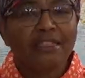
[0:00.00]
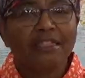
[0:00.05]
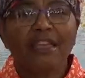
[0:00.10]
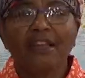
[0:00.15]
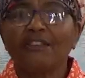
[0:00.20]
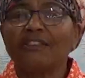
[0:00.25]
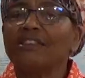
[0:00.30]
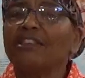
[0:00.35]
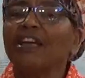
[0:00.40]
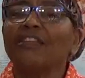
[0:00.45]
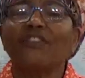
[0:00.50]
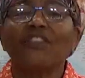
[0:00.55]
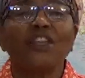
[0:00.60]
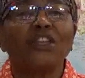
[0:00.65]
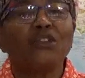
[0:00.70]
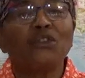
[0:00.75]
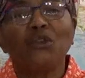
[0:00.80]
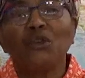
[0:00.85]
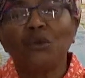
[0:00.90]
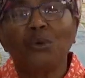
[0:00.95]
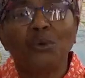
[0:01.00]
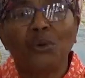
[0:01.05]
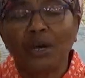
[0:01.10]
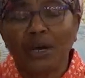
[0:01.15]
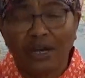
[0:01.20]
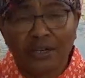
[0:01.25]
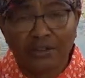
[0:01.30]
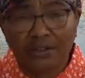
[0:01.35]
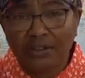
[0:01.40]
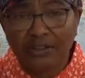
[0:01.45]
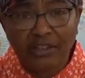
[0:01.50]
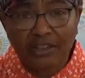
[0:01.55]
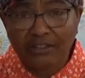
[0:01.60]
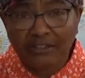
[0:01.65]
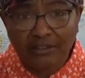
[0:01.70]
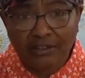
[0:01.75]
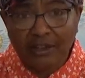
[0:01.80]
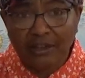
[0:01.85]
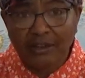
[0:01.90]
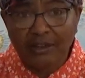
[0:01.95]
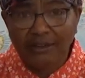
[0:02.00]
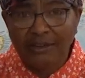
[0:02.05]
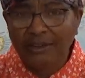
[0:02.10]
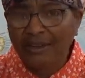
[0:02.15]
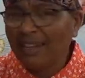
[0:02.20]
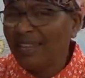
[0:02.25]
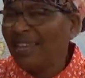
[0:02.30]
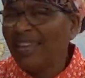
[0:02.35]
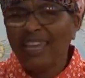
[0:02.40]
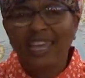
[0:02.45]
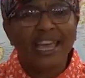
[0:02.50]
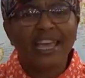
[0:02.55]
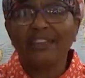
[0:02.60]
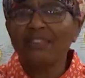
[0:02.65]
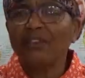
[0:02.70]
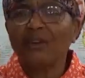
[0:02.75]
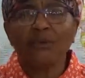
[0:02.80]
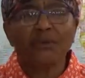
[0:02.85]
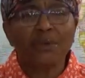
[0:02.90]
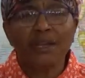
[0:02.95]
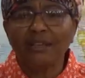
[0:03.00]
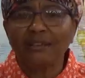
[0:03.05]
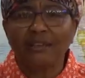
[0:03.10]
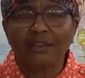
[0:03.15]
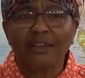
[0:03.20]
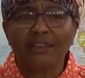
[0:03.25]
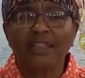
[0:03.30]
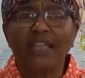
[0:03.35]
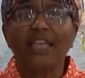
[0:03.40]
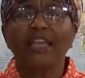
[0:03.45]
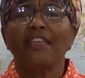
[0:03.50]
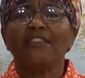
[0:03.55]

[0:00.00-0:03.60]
there's nothing new under the sun, and there isn't.